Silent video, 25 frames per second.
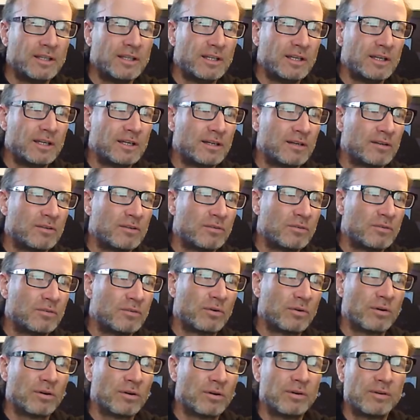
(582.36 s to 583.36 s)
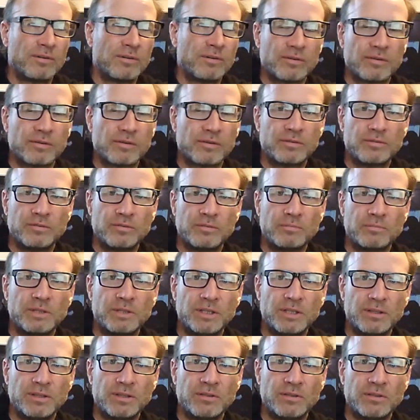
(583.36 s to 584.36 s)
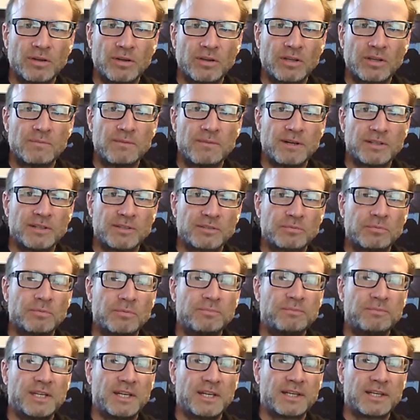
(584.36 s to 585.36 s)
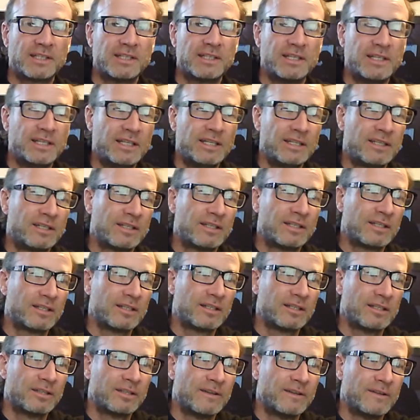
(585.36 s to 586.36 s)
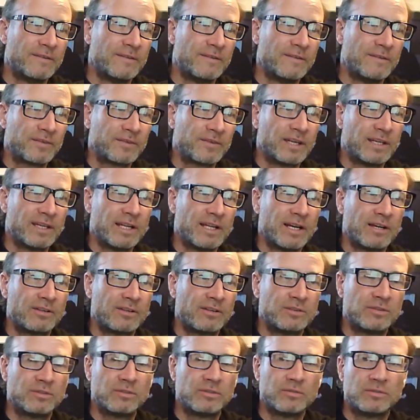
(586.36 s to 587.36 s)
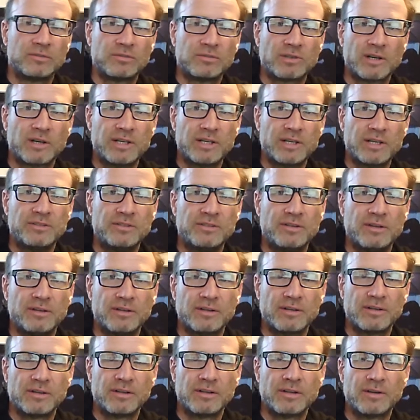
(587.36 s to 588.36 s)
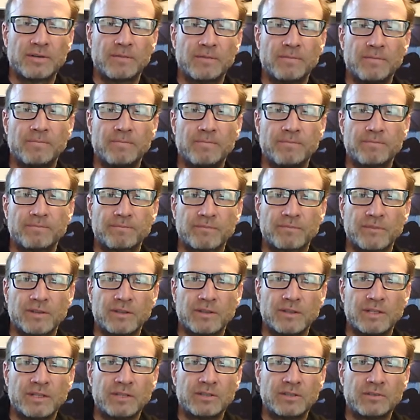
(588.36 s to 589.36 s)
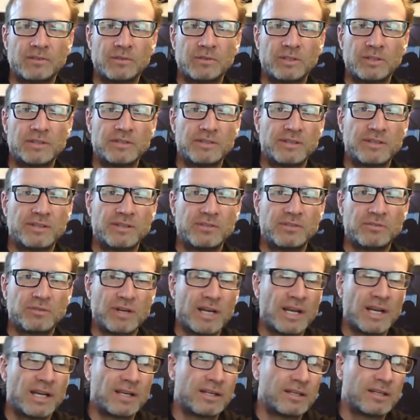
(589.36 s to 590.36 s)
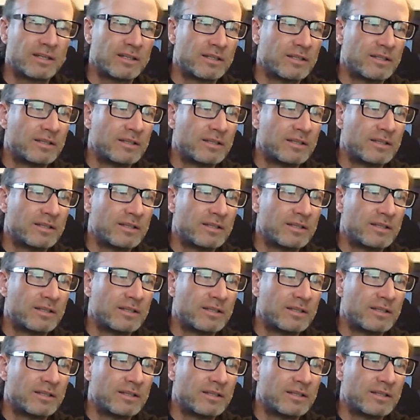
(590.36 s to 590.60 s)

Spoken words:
or you'll be talking about swim technique and how you're trying to increase the drag